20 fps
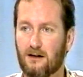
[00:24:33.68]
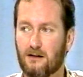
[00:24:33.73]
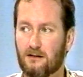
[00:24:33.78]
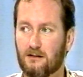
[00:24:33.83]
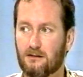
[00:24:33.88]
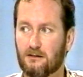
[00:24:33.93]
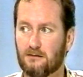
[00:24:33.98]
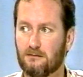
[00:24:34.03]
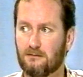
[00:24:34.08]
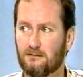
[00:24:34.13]

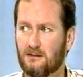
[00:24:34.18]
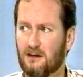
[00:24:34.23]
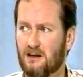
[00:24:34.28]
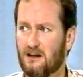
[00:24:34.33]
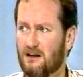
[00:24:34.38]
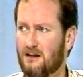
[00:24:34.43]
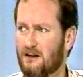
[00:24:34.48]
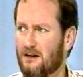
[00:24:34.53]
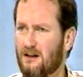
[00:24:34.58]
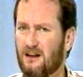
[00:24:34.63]
One Man and His
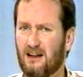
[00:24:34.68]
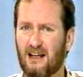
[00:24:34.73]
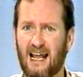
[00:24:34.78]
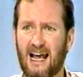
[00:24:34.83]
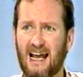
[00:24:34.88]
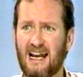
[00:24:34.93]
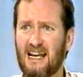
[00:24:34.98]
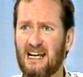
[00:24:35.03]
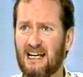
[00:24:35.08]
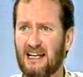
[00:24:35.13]
Dog?
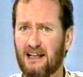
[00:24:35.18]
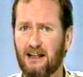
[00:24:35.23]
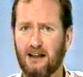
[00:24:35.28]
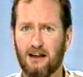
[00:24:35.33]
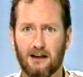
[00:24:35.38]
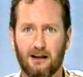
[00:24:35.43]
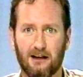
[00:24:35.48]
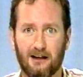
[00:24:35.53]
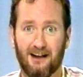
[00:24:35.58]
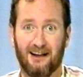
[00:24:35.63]
Lenny?
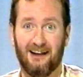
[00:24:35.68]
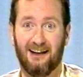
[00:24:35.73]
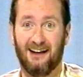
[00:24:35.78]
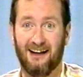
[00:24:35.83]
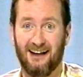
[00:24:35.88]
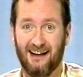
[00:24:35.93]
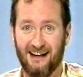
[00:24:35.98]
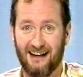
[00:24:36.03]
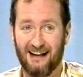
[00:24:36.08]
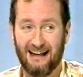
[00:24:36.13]
Kenny,
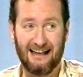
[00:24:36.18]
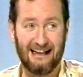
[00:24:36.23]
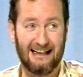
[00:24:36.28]
sorry.